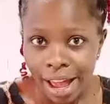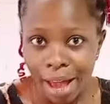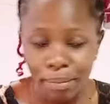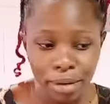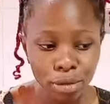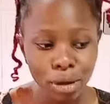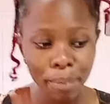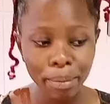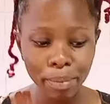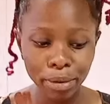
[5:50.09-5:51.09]
Embrace your
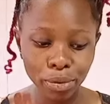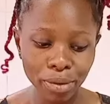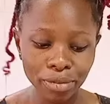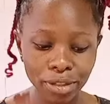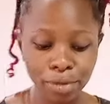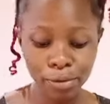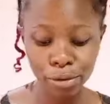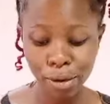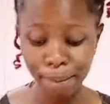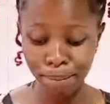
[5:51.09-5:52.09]
baby. Do everything for
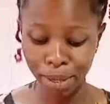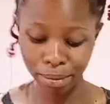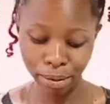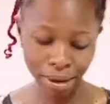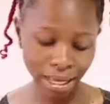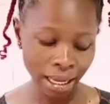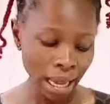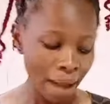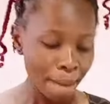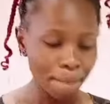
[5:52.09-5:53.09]
your baby. Honey,
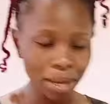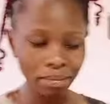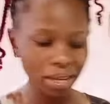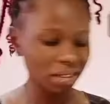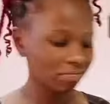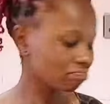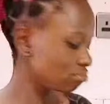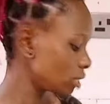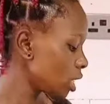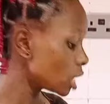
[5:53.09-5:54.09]
Mimi,
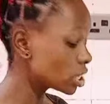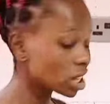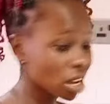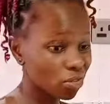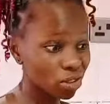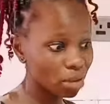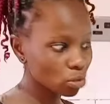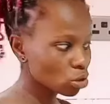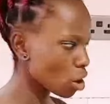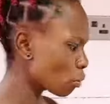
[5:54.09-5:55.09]
chani kafulia
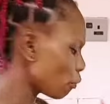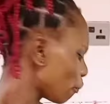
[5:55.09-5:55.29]
msu wangu